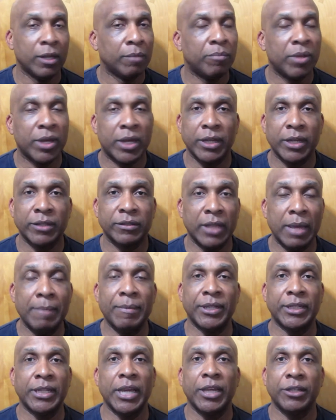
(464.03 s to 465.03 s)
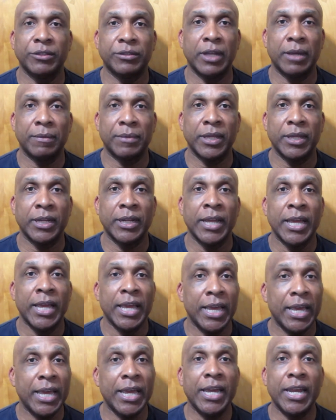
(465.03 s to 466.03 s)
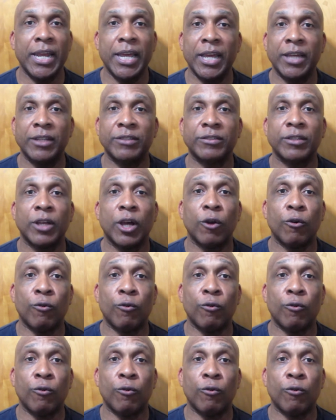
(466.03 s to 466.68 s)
Because let me tell you something, it is